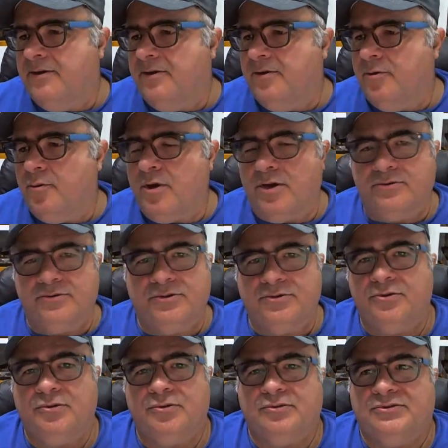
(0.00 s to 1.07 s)
Well,
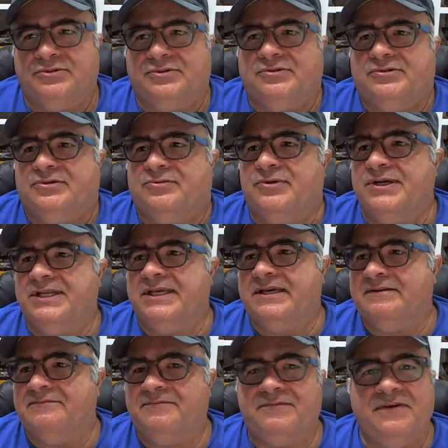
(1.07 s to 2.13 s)
Drew was used to running
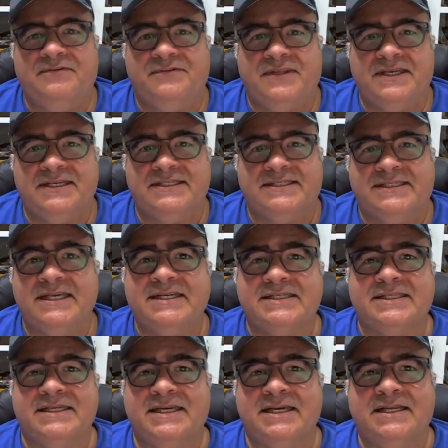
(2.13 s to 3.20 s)
at 50 and
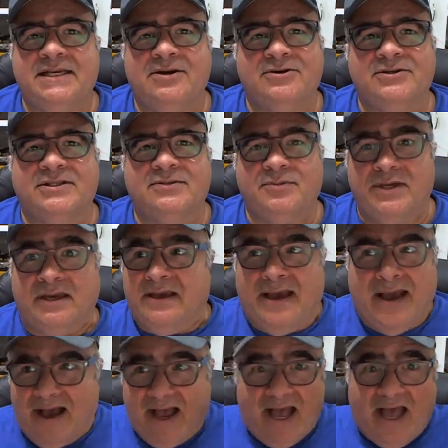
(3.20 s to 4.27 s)
60, and he goes to me,
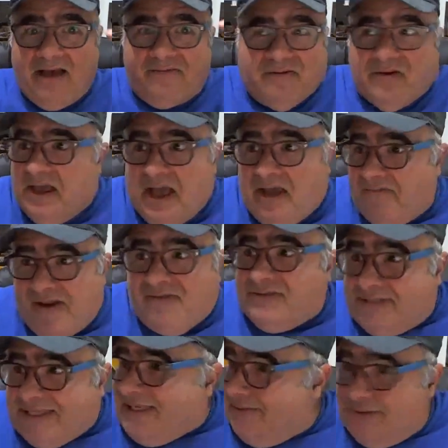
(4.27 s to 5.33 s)
I've never
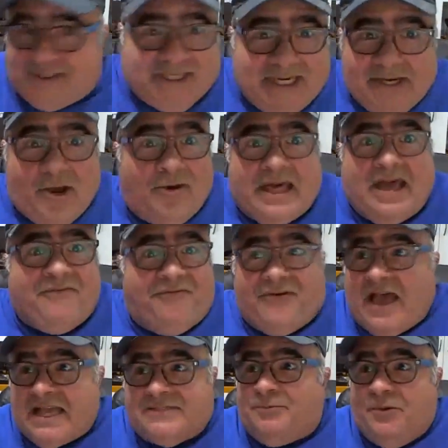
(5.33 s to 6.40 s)
seen the machine go that
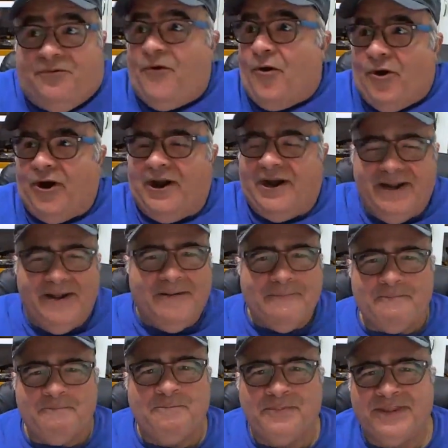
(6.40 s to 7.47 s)
fast before.
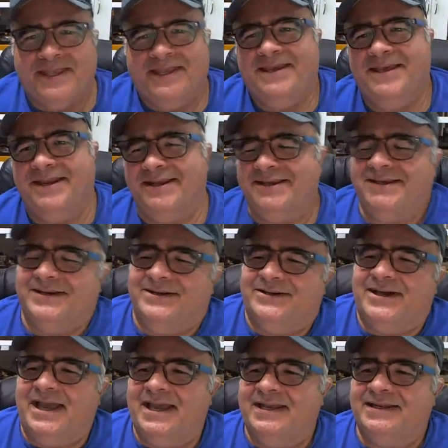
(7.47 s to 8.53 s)
You know,
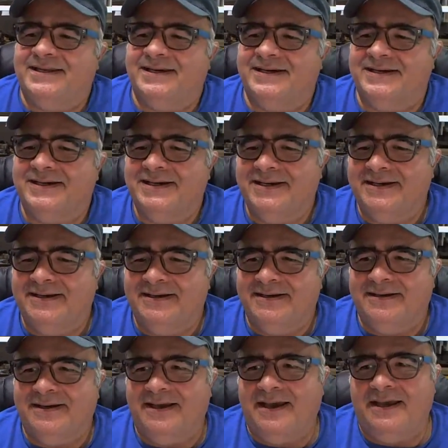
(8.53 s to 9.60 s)
and
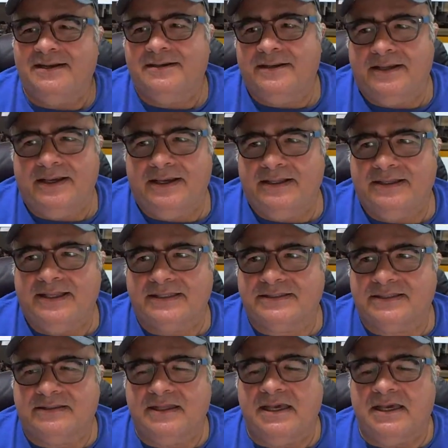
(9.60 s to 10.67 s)
that's
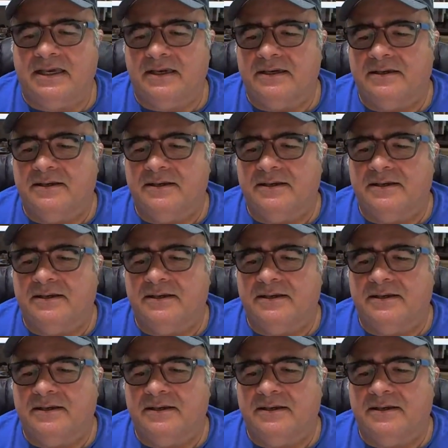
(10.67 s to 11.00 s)
the thing.